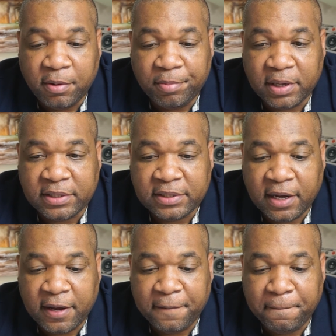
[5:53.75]
But
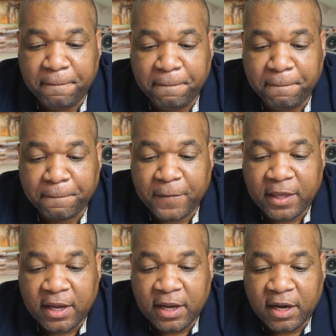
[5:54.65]

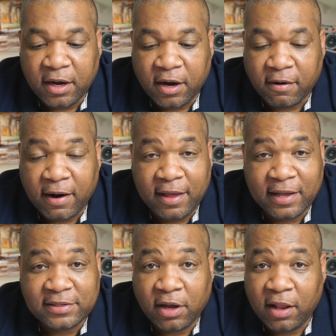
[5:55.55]
all right,
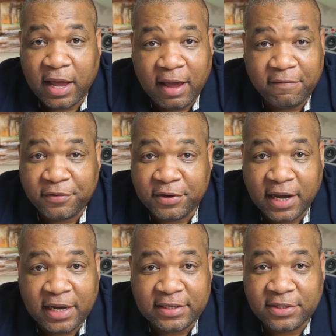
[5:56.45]
that's all I have for you guys.